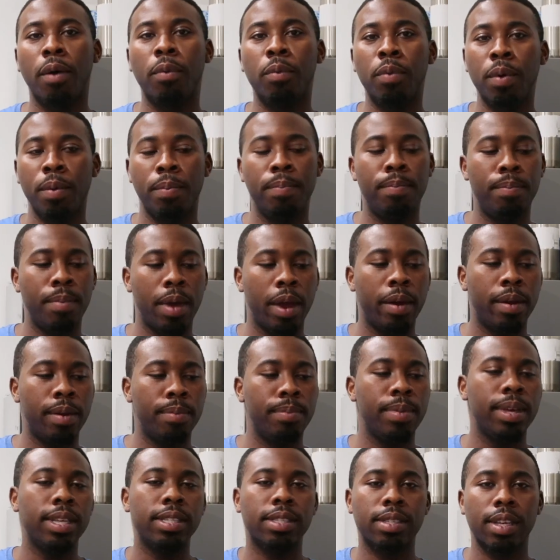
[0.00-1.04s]
what Mary
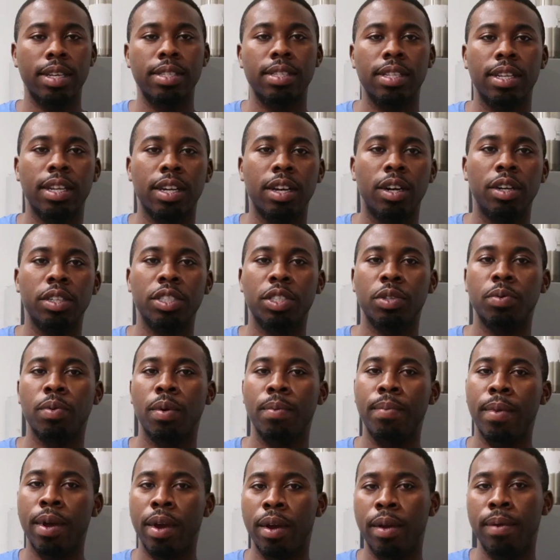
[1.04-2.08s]
means to us in the culture,
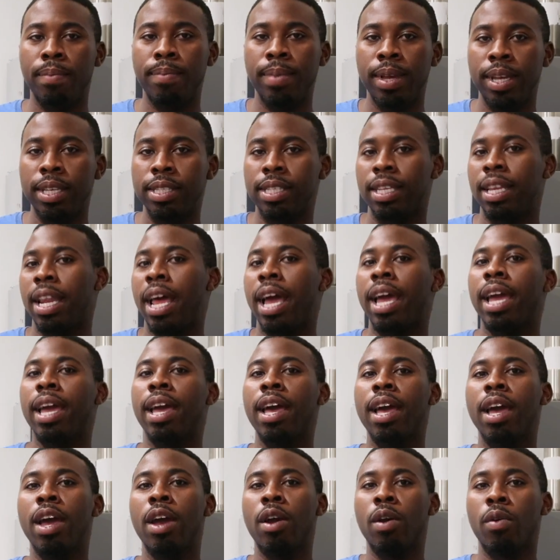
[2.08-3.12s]
what Mary means in like
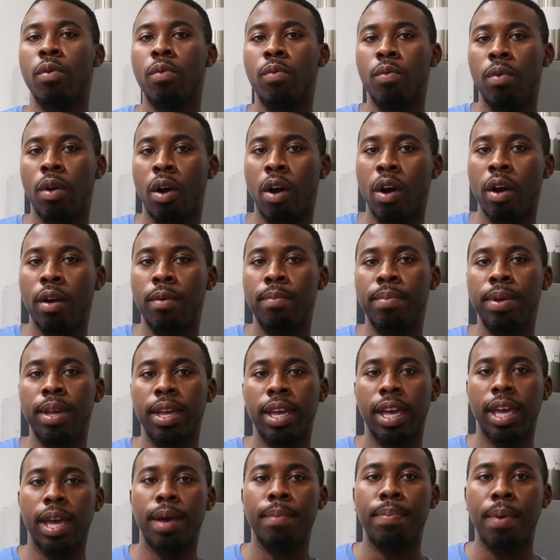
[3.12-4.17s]
R&B
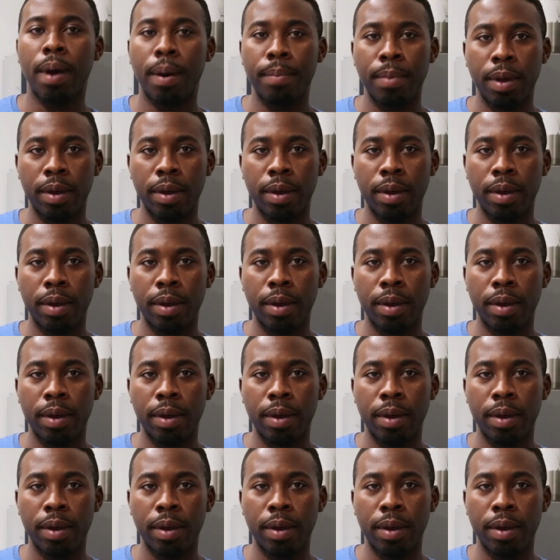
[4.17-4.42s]
and hip hop.